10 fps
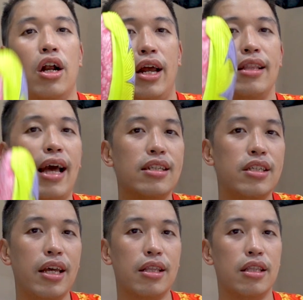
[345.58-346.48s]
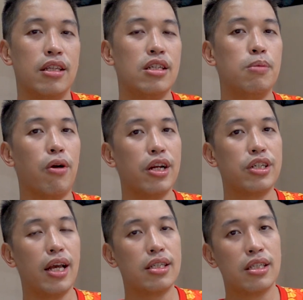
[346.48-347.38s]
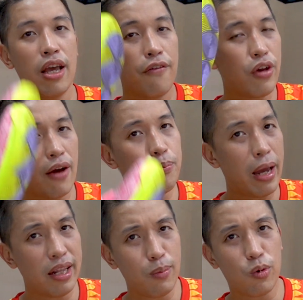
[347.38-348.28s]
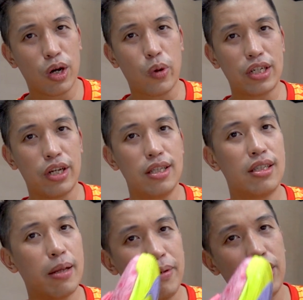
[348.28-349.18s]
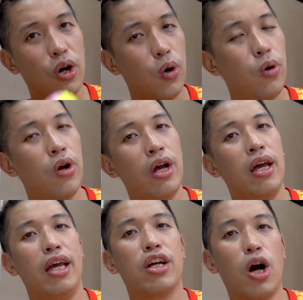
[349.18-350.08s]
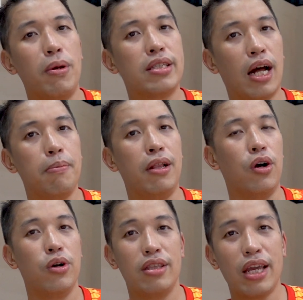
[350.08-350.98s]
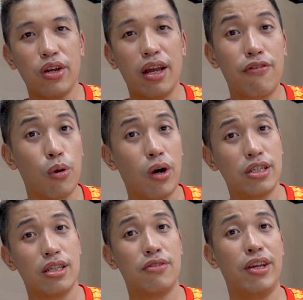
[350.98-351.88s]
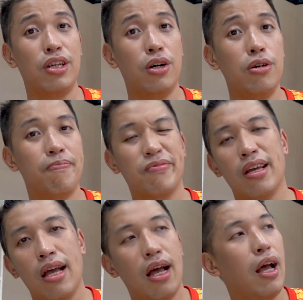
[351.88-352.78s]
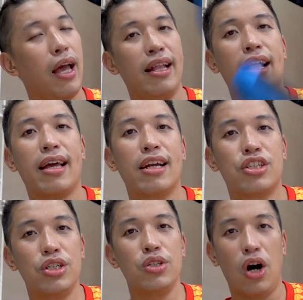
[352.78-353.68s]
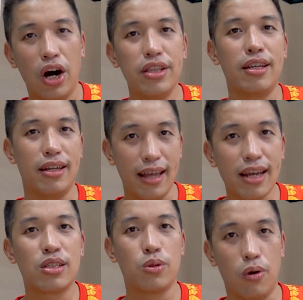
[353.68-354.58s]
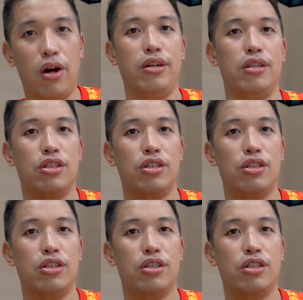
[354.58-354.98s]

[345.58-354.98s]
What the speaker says: Right, that's it. This is Marches. If you have many more questions, let me know in the comments down below. Thank you again for watching this video, and I'll catch you on the next one.